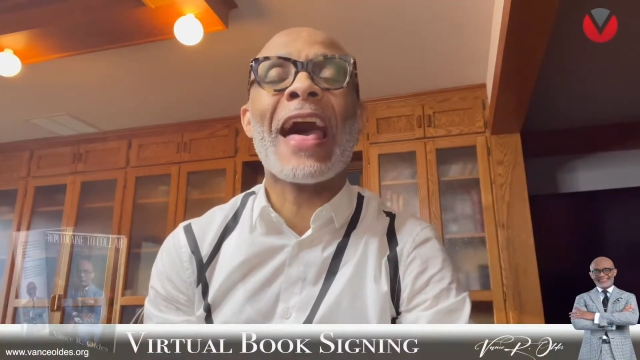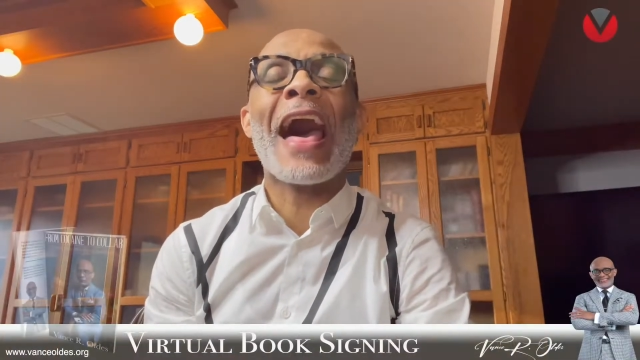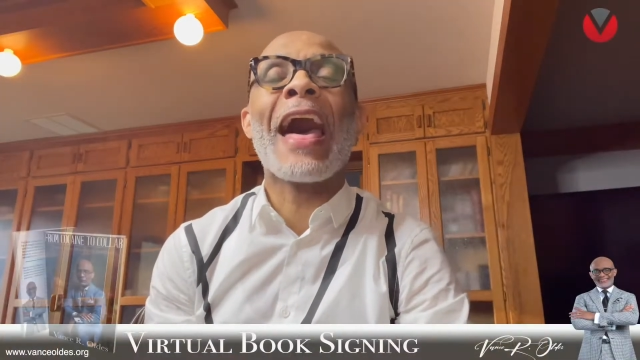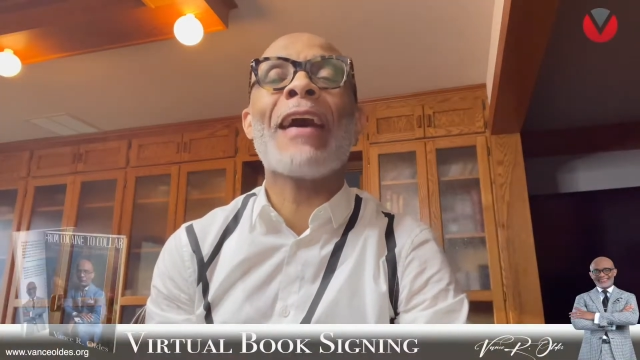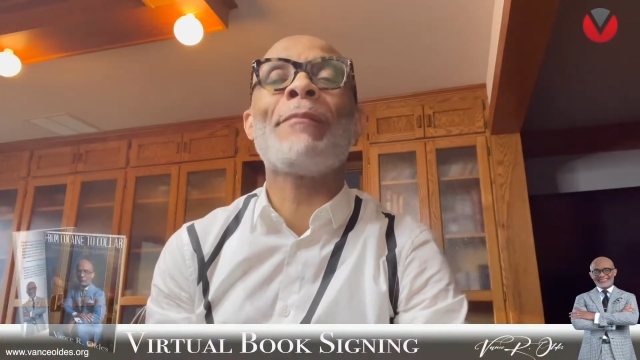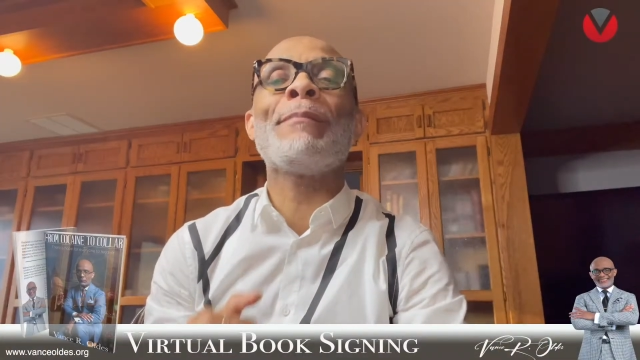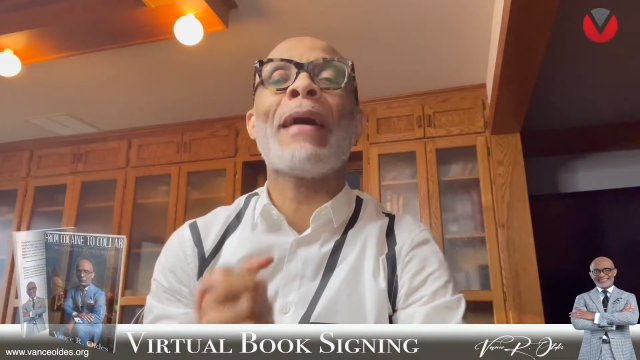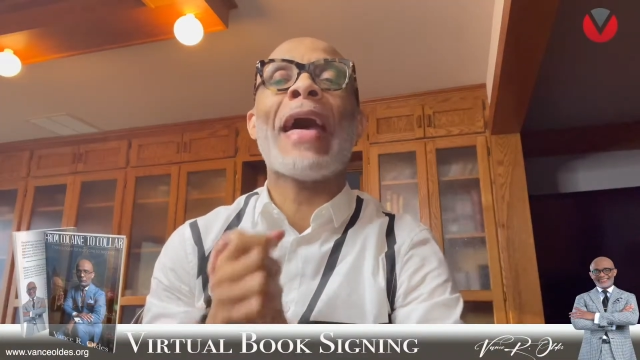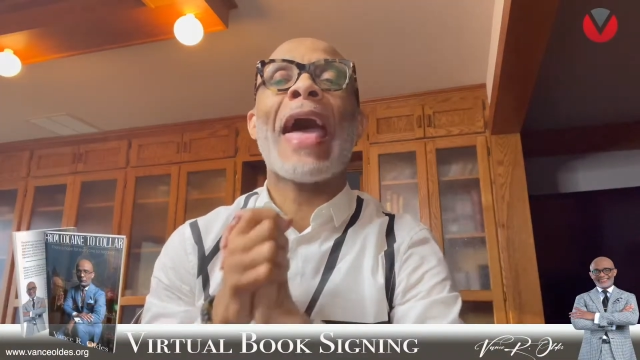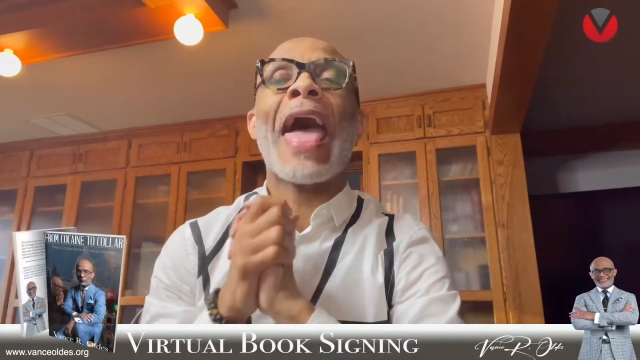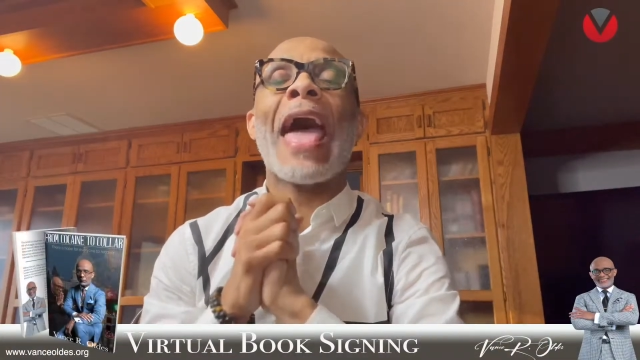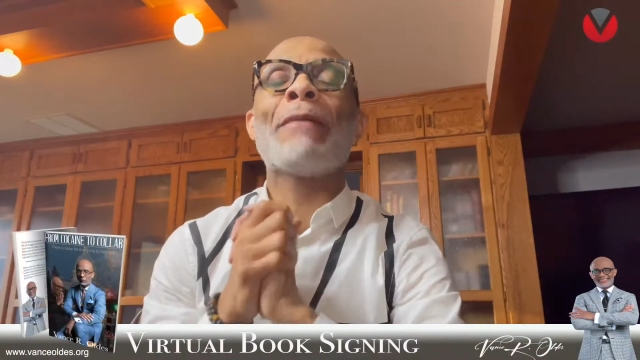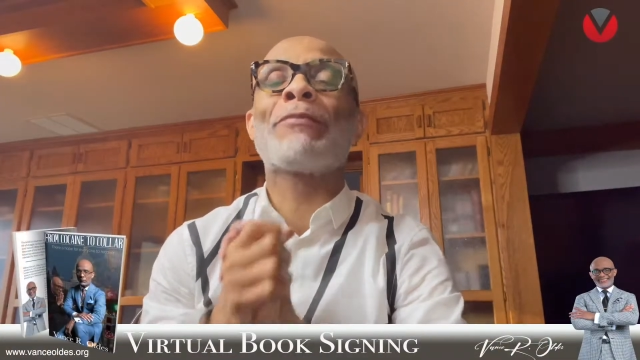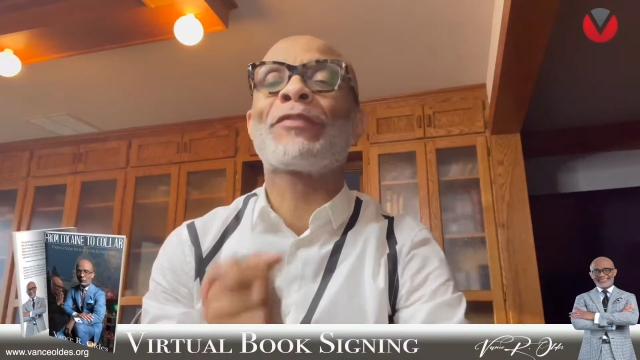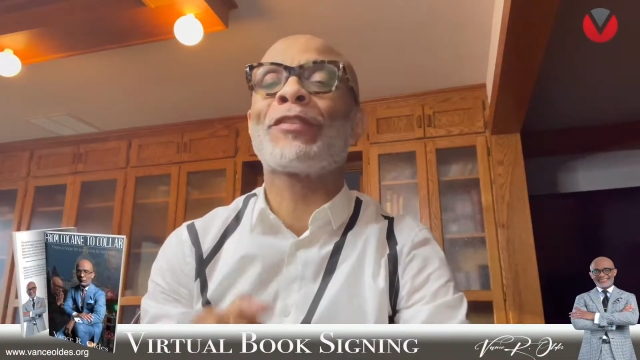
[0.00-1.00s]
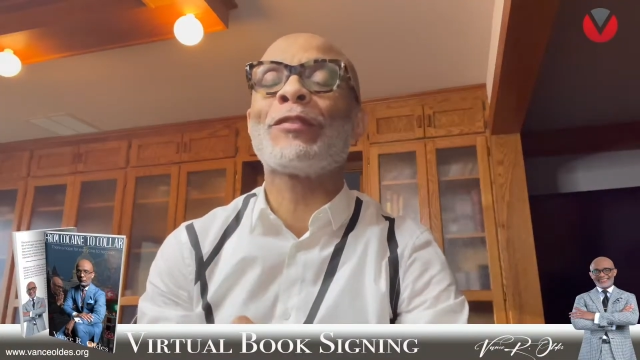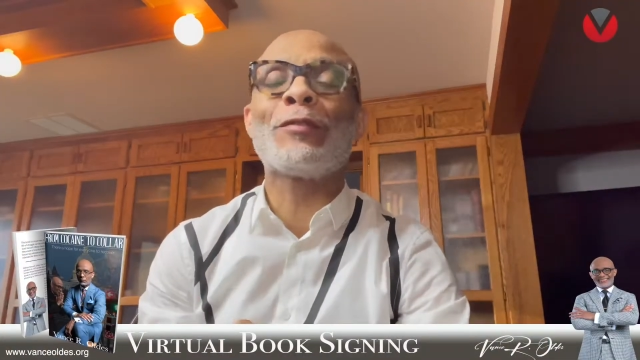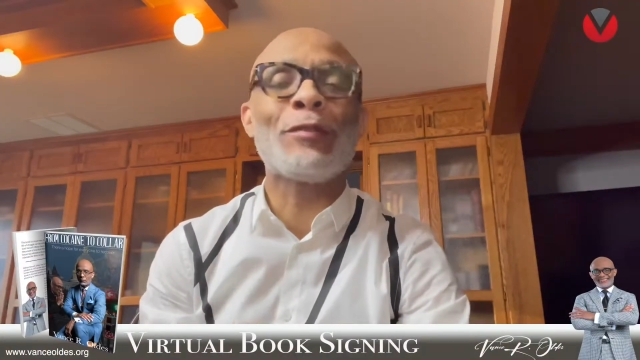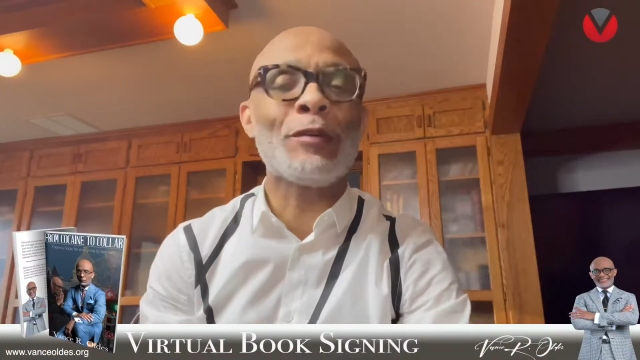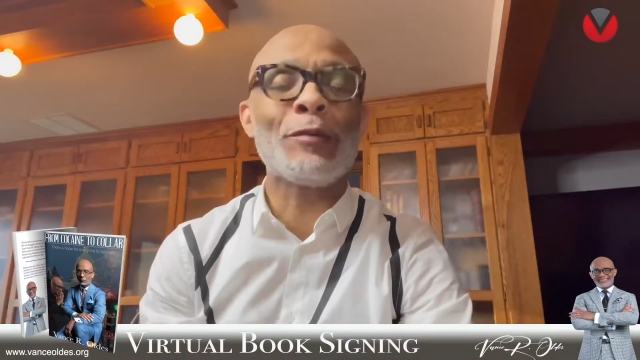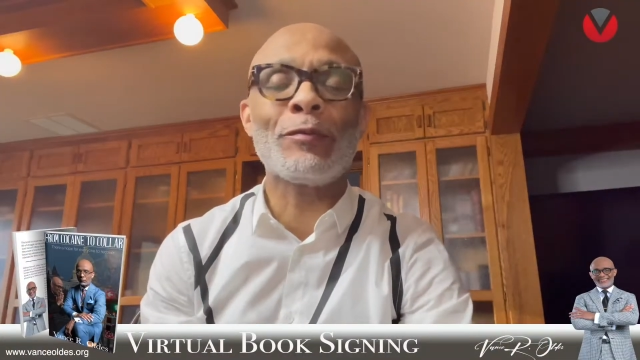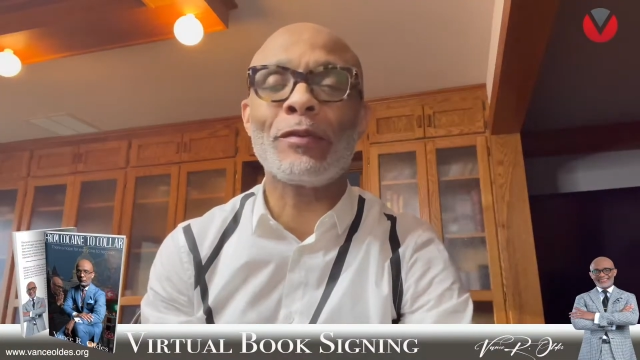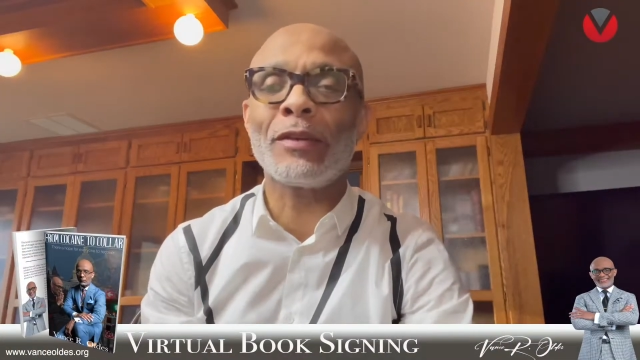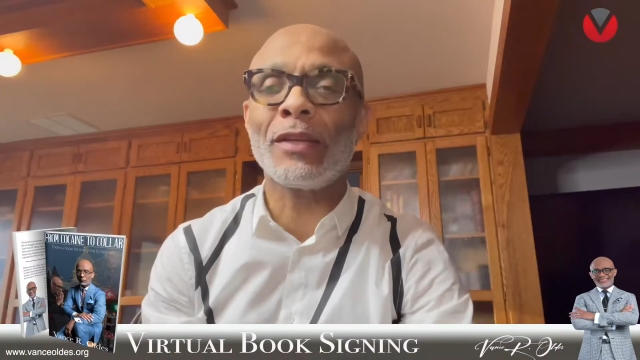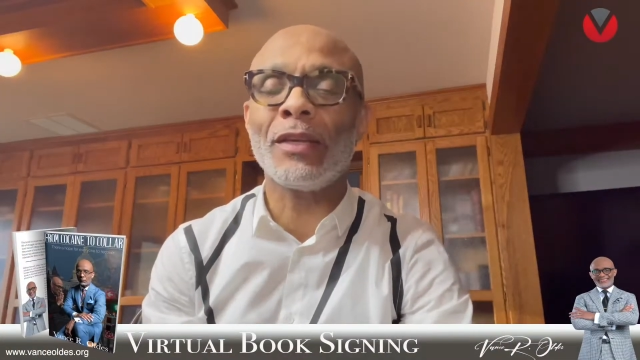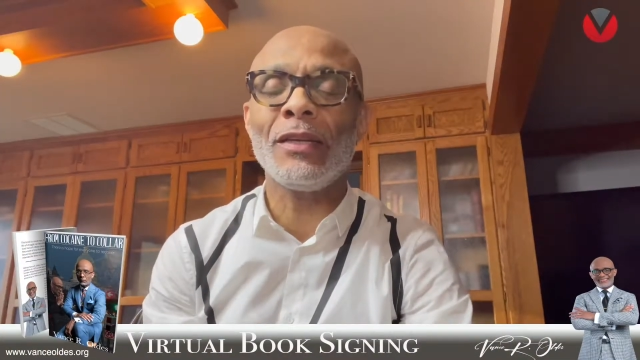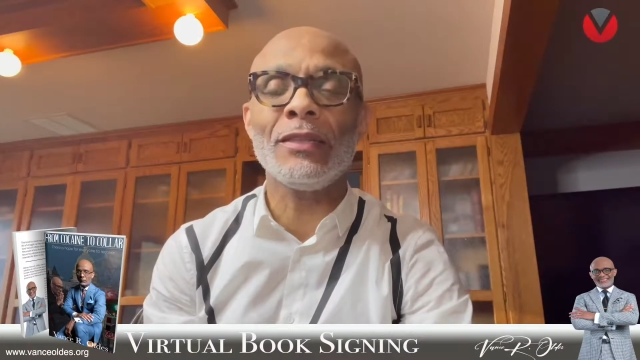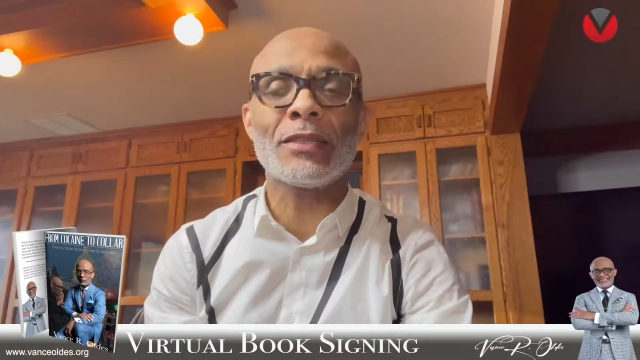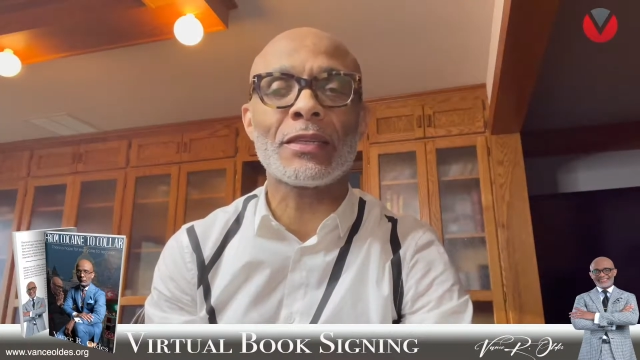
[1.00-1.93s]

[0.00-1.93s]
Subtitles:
I am absolutely